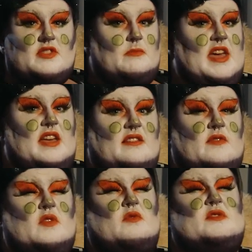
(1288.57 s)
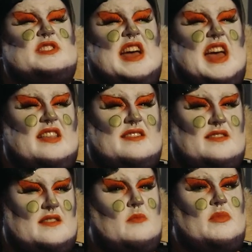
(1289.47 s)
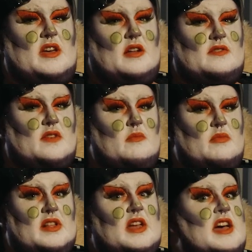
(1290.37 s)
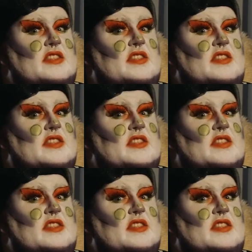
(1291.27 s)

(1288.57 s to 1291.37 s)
the makings of a grotesque zombie ensemble